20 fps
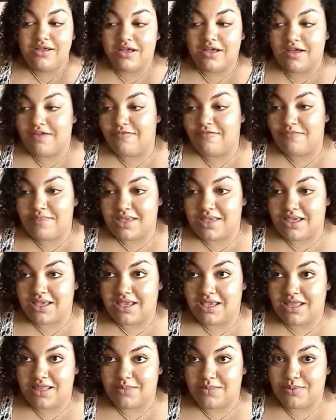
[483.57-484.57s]
of me
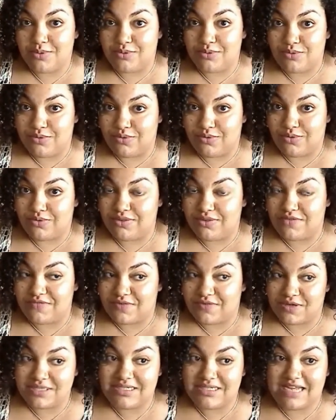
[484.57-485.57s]
in the pool, the
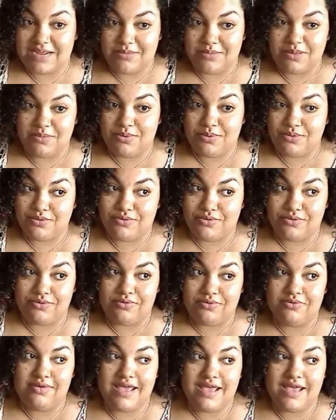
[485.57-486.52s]
first time in the pool,